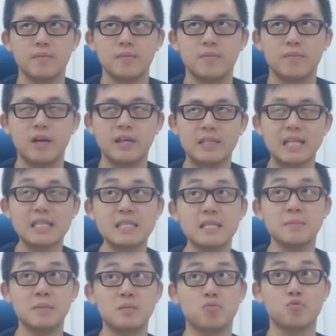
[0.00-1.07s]
right? That
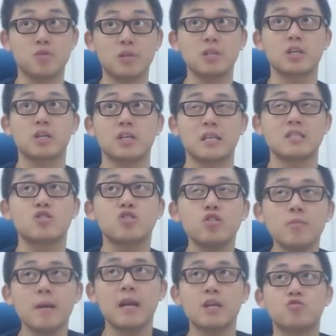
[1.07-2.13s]
seems really good. That's 2
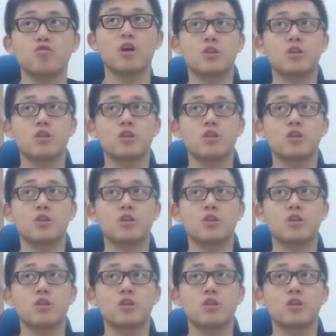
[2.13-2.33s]
mana draw